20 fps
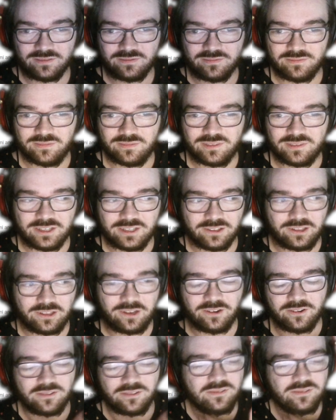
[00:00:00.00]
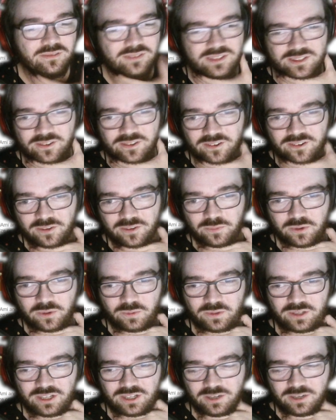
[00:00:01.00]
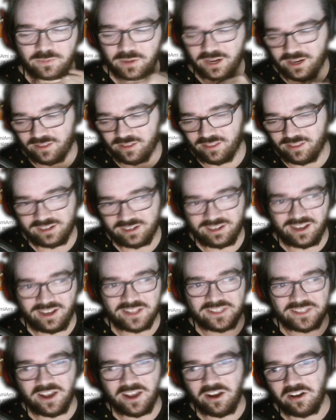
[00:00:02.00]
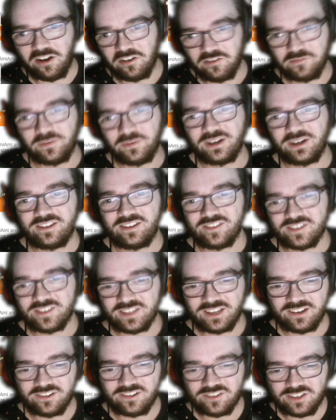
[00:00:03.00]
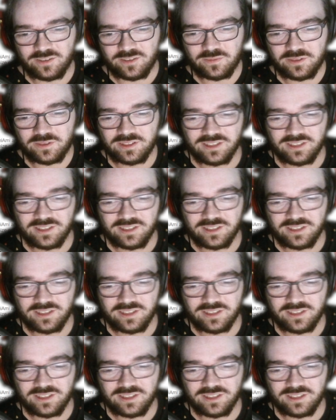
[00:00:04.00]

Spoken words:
dealio. So you're probably gonna pay like a ton of money just to get it shipped.